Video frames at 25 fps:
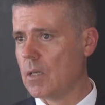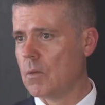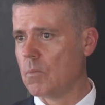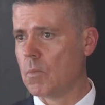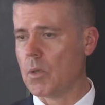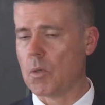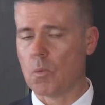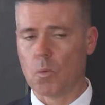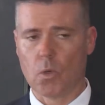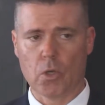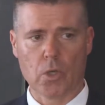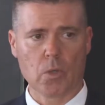
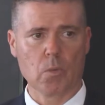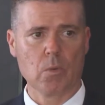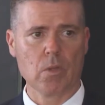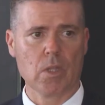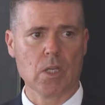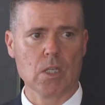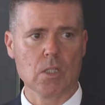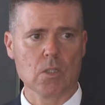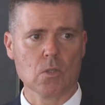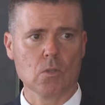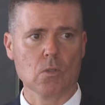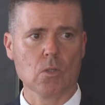We work with
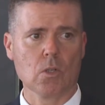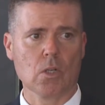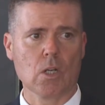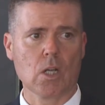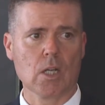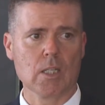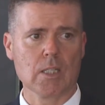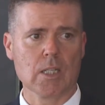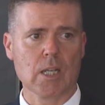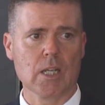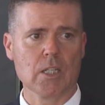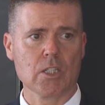these
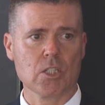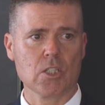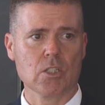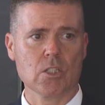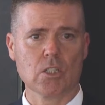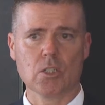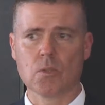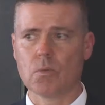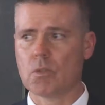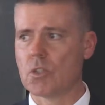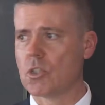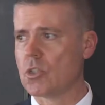
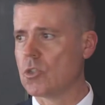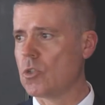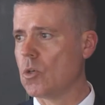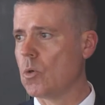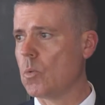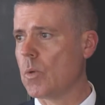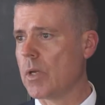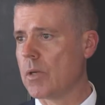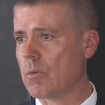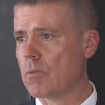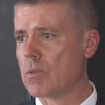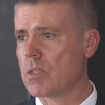organisations to ensure
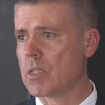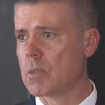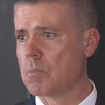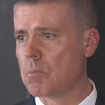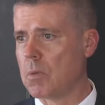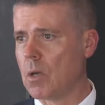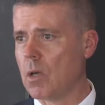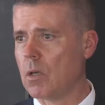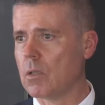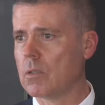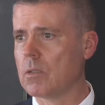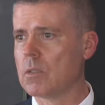we
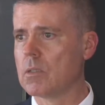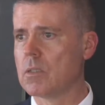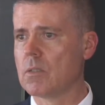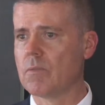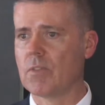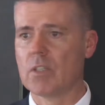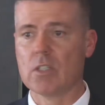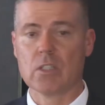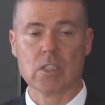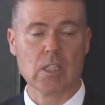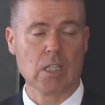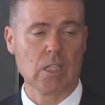respond
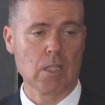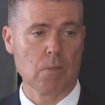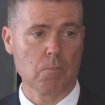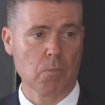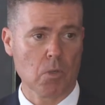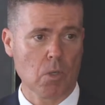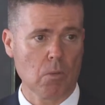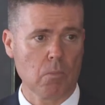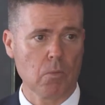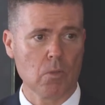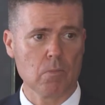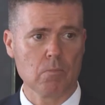if there's any
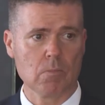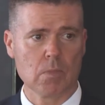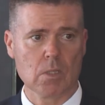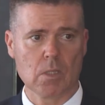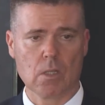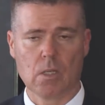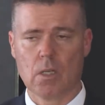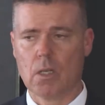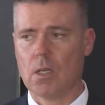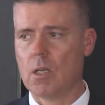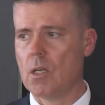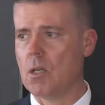problems,